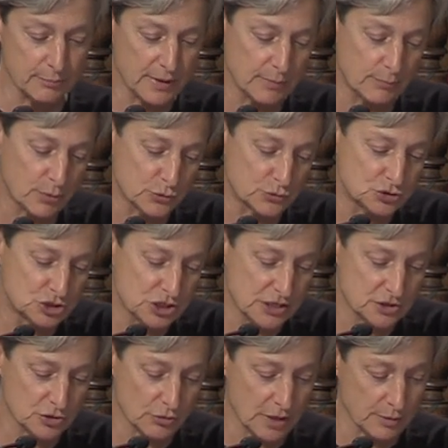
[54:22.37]
by both
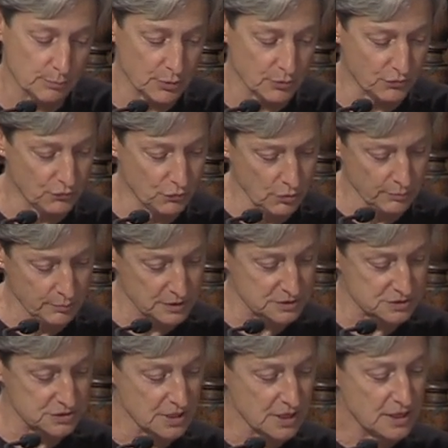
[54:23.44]
gender and
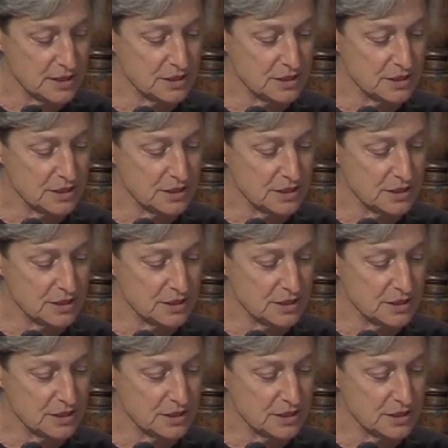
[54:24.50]
performance